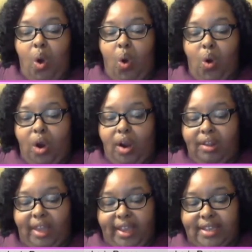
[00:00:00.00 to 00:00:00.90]

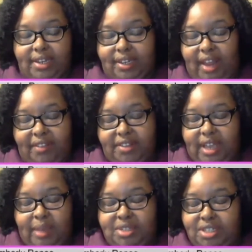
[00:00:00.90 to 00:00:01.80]
Or, like I said, a lot of the
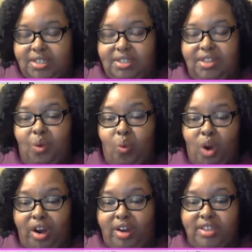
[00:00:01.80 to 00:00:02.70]
times just the
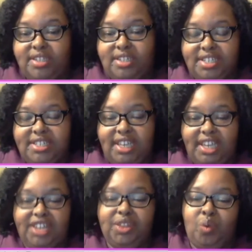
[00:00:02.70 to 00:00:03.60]
words, just
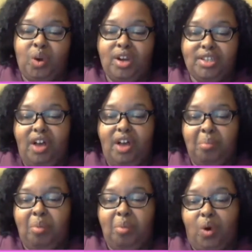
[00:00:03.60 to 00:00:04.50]
seeing the words on
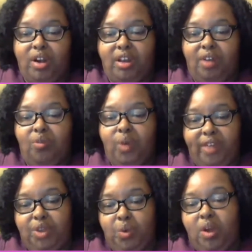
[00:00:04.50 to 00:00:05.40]
the board of
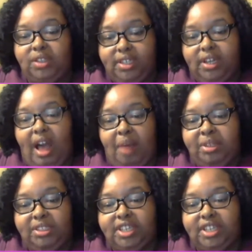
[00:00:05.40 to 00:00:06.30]
whatever you want to
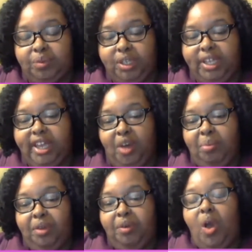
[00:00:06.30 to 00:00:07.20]
accomplish can really
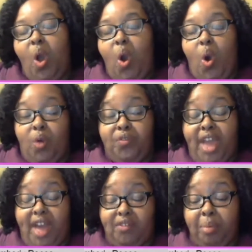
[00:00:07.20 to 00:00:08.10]
help you. Or if
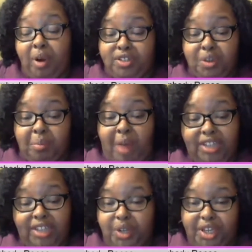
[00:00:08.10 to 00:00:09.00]
you have a personal
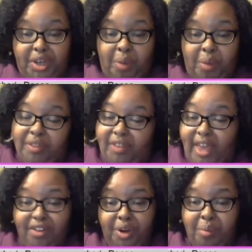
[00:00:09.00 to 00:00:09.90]
mantra, you know, put
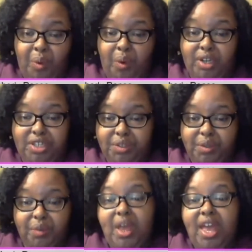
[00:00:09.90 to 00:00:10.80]
that on your board
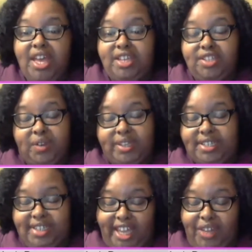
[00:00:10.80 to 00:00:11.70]
too. So as
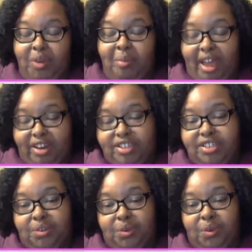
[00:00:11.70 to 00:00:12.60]
a daily reminder
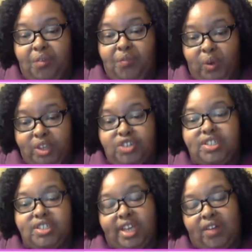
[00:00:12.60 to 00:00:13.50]
to focus
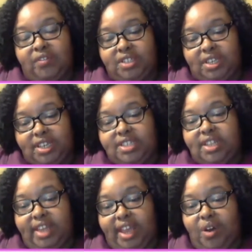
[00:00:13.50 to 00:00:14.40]
yourself to get
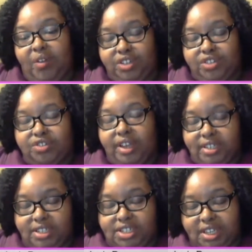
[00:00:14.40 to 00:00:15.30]
to that goal that you're trying
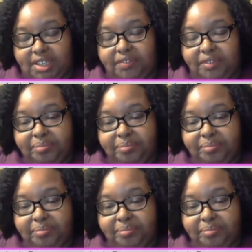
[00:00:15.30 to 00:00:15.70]
to achieve.